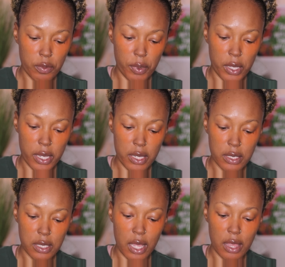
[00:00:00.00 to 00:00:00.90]

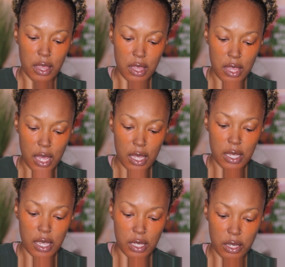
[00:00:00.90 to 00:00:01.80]
Place, they
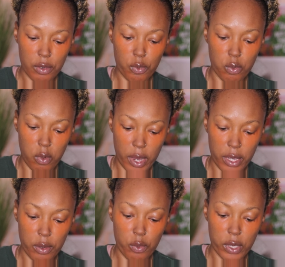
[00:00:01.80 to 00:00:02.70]
get it right.